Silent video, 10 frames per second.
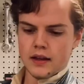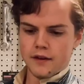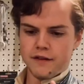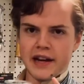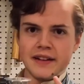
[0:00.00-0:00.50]

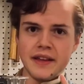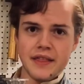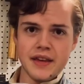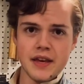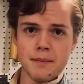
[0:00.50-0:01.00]
Finally,
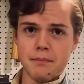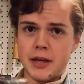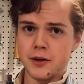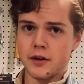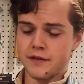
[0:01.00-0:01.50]
the
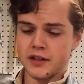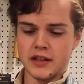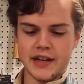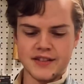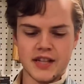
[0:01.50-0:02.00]
emitter of the
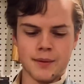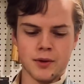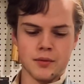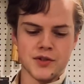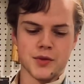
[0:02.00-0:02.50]

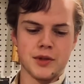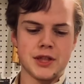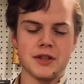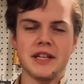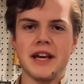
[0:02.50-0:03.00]
lightsaber was
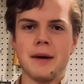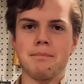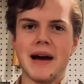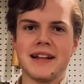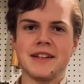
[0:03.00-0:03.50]
originally a
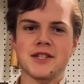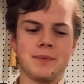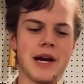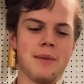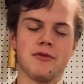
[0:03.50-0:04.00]
balance
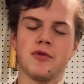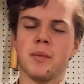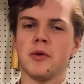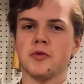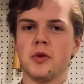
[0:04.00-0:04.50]
pipe from
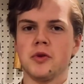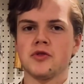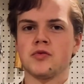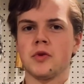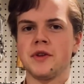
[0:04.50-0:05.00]
a
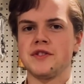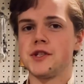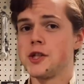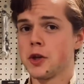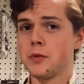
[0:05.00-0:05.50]
Rolls-Royce
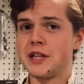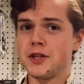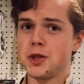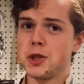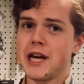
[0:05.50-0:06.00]
Derwent
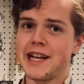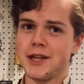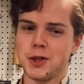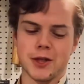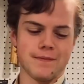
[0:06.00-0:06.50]
jet
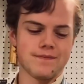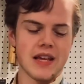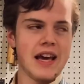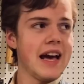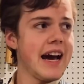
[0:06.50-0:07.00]
engine.
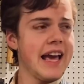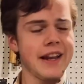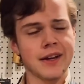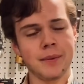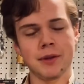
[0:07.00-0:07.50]
I had
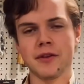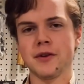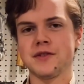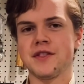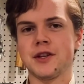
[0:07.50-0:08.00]
a couple of
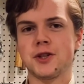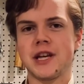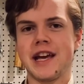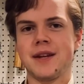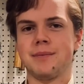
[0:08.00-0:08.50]
those in the
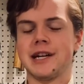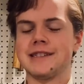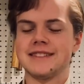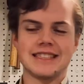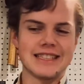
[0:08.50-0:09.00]
shed, but
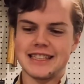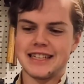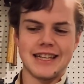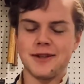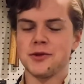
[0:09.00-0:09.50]

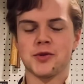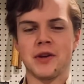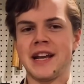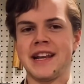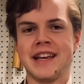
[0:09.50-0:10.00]
it was
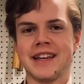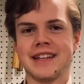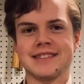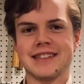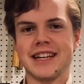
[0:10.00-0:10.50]
raining
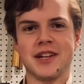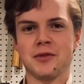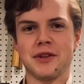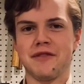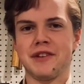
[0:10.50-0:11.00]
and I didn't
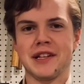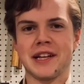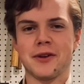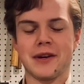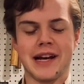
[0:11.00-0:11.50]
really feel like
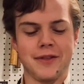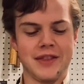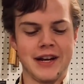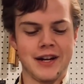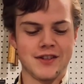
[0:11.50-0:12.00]
going out
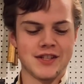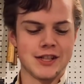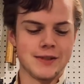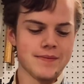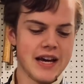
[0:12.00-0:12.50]
there,
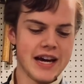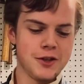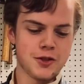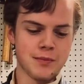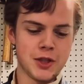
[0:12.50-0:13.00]
so I
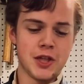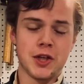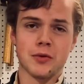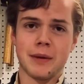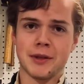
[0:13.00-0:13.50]
just machined
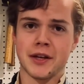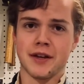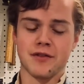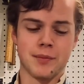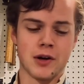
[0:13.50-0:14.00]
a replica
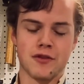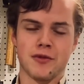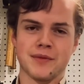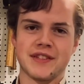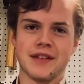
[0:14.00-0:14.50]
of the part
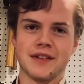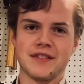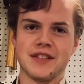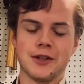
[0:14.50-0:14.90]
from stainless steel.